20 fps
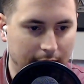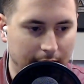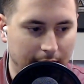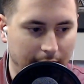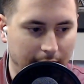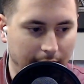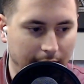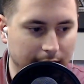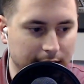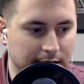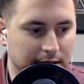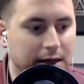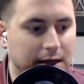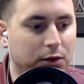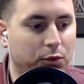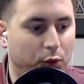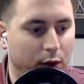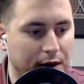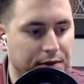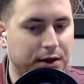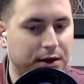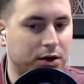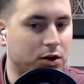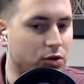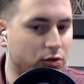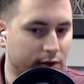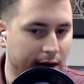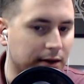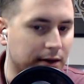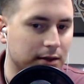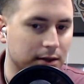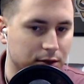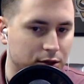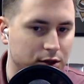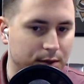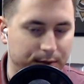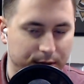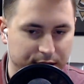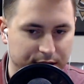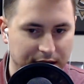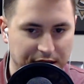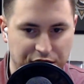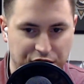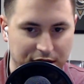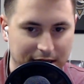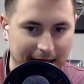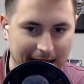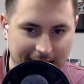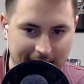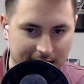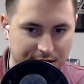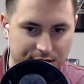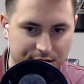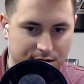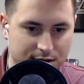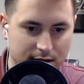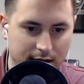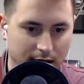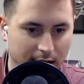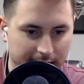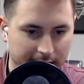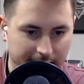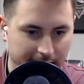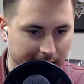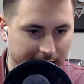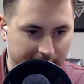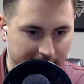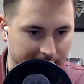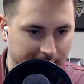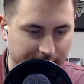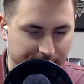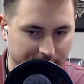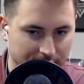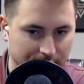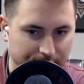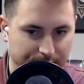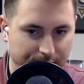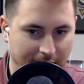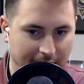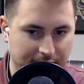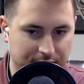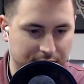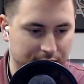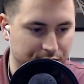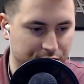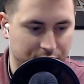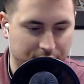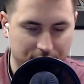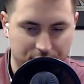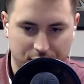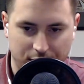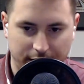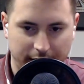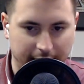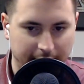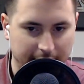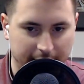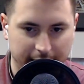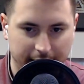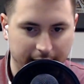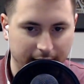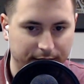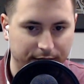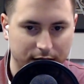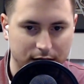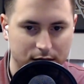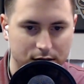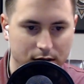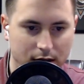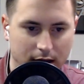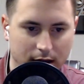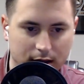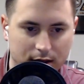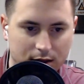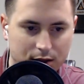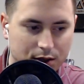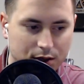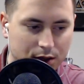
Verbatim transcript: indeed what the correct interpretation is on any given passage concerning any given uh,